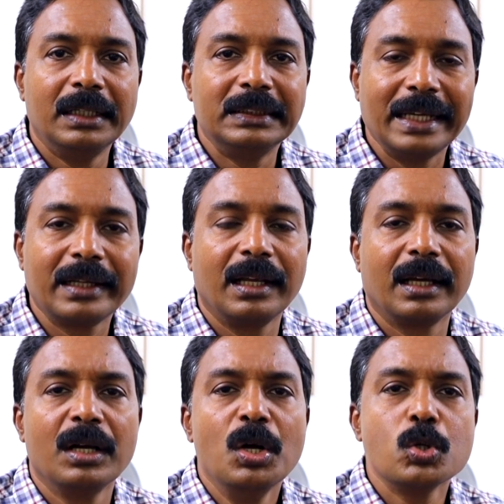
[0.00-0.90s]

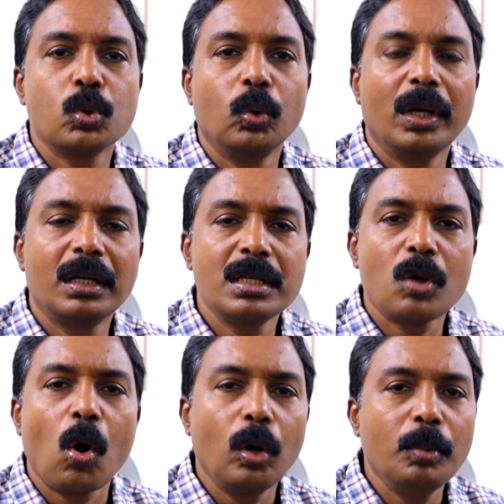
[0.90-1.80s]
technique. So it is
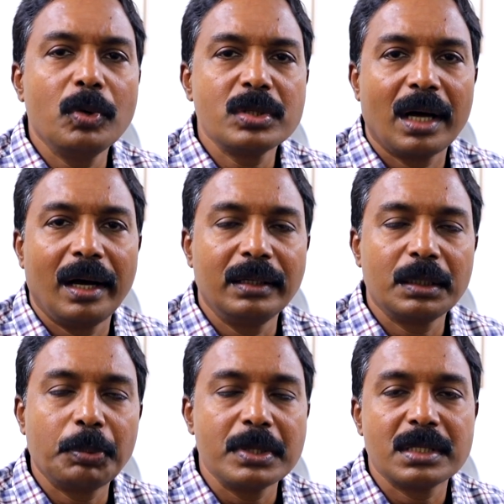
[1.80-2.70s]
almost
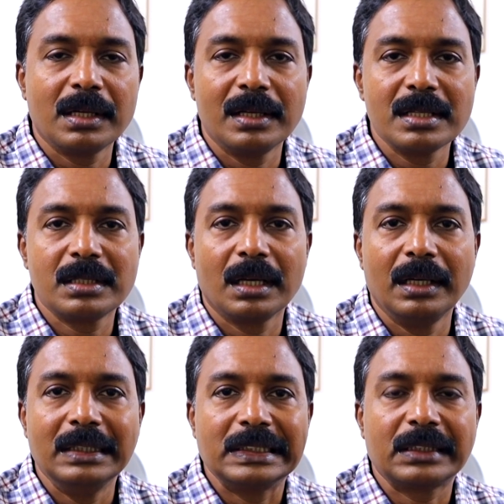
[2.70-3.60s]
100%
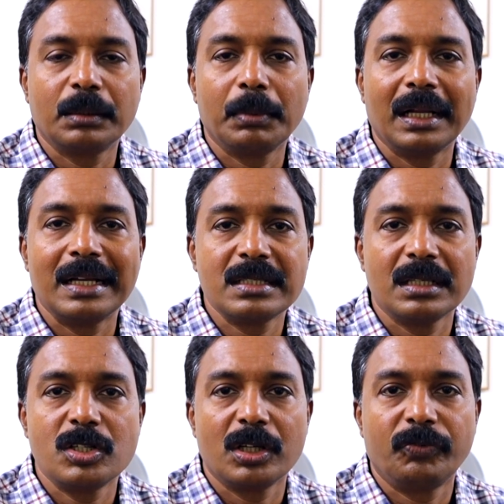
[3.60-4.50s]
injectable
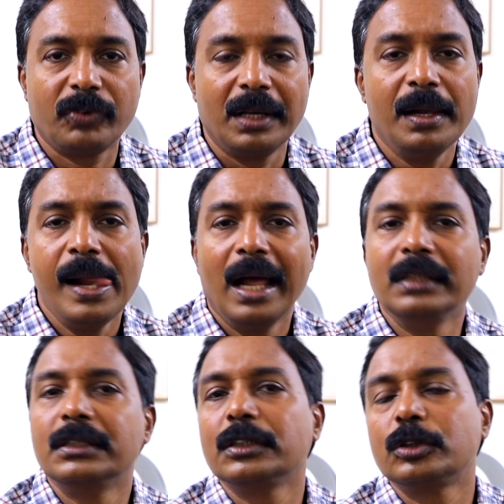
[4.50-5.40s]
anesthesia free
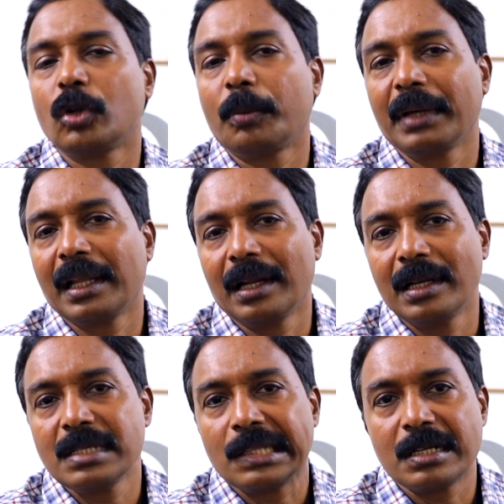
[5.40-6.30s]
and just topical
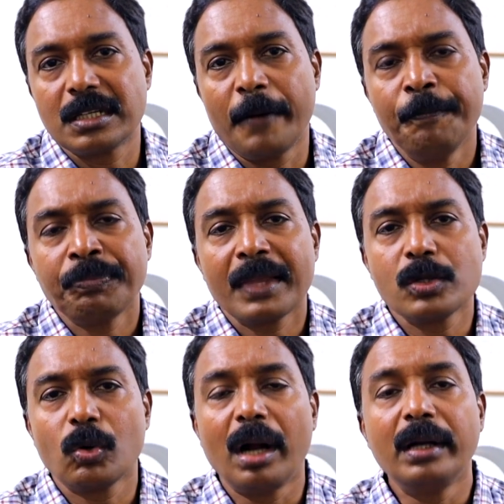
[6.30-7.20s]
anesthesia.
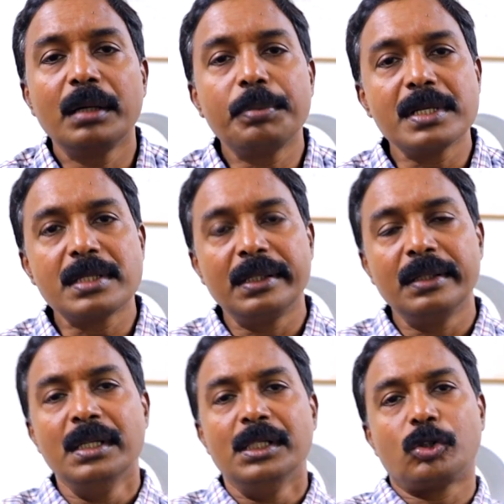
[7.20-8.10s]
So 100%
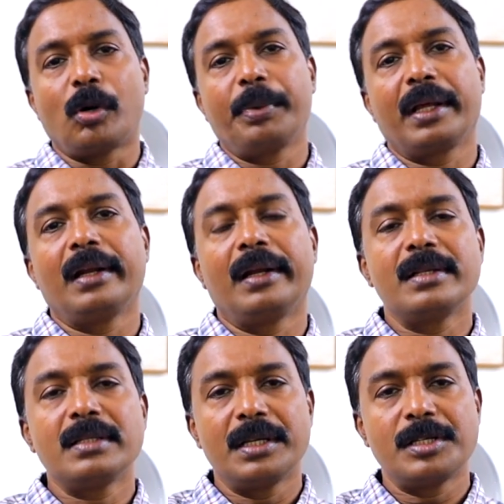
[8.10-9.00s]
topical
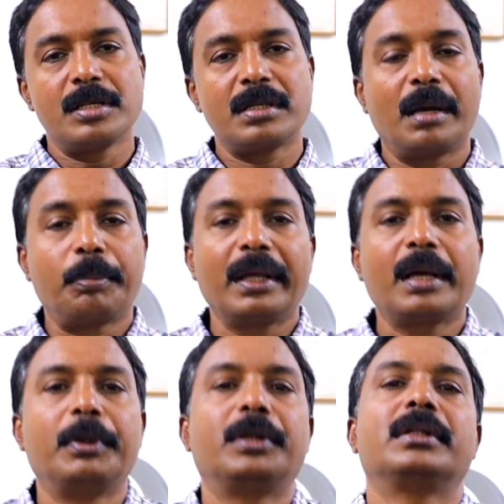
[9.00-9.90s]
anesthesia is
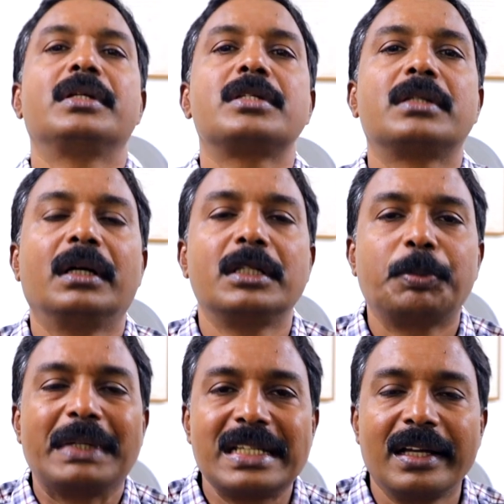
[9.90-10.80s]
applicable to this
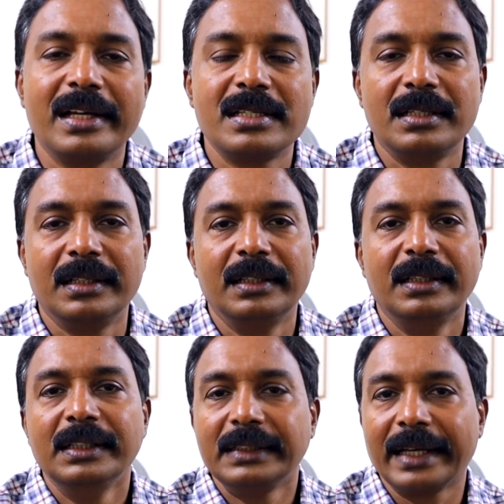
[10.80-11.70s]
specialized
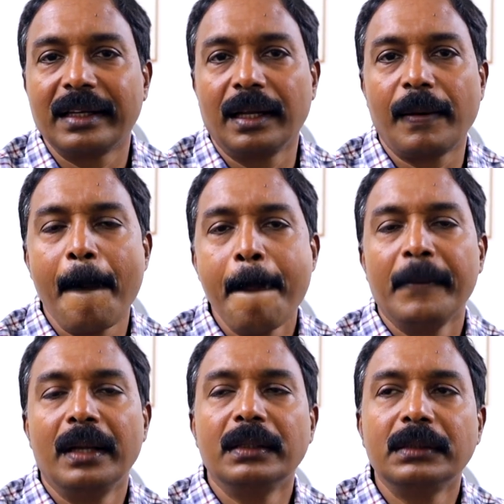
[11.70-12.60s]
technique.
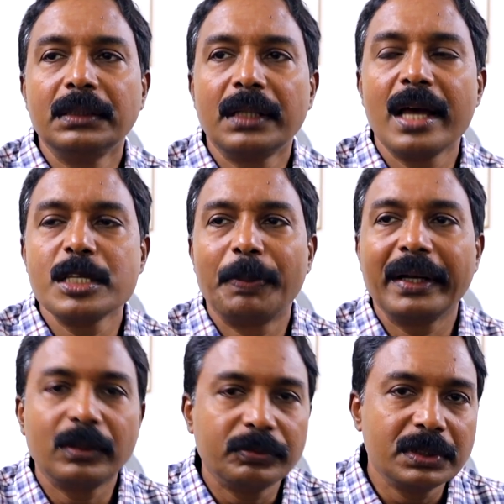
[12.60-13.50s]
And the other
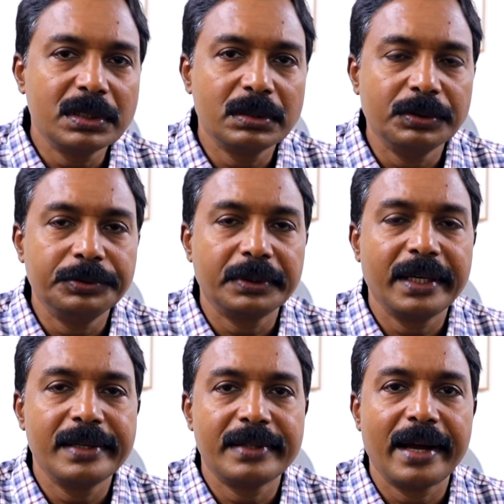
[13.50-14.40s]
aspect of this
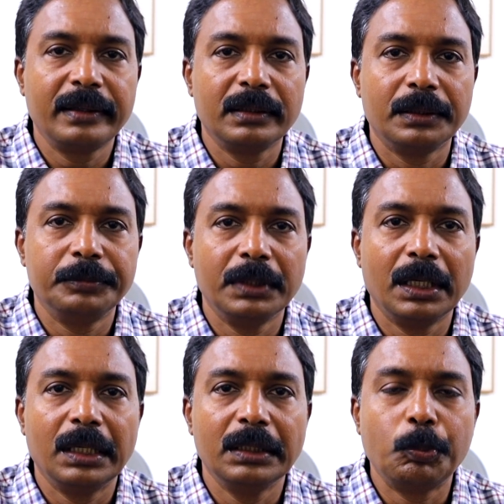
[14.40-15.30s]
surgery is that
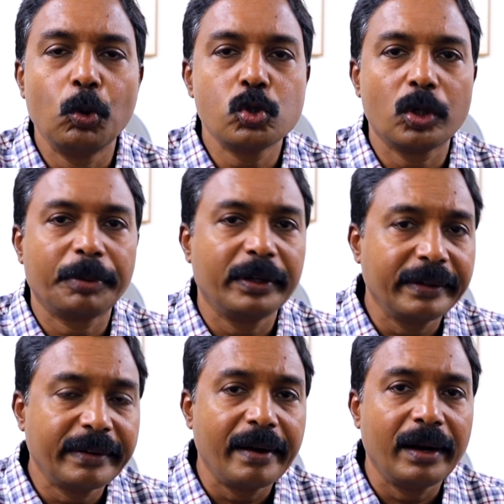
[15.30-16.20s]
the
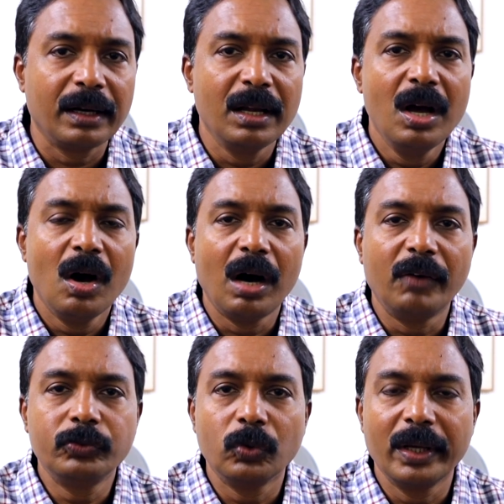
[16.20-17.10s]
post-operative care
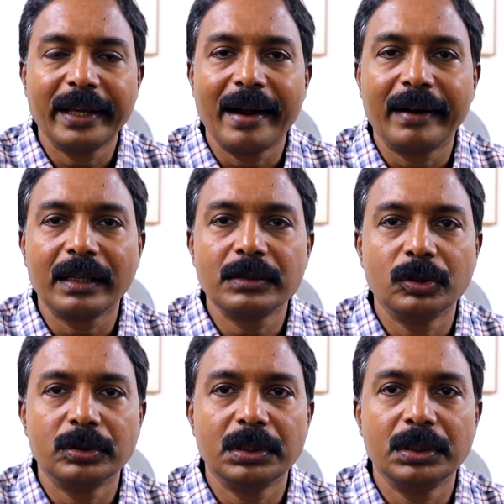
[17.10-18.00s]
of following cataract
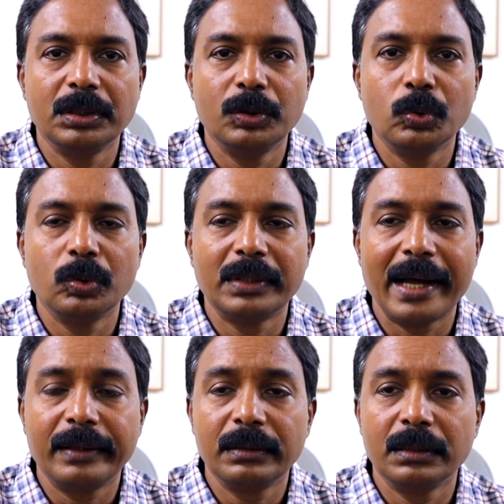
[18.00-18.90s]
surgery, you know
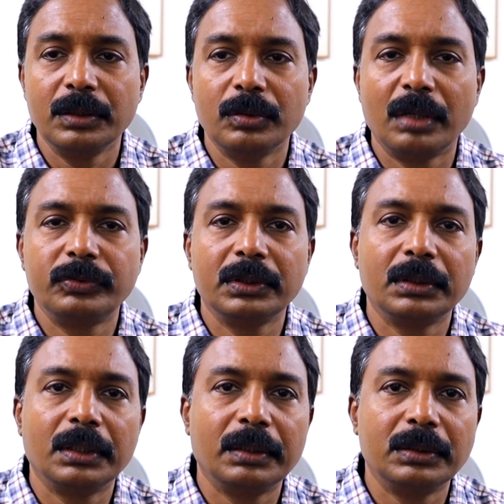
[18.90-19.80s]
that
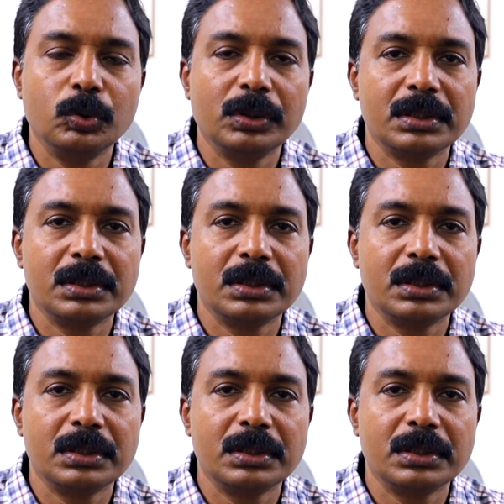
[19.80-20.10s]
after doing the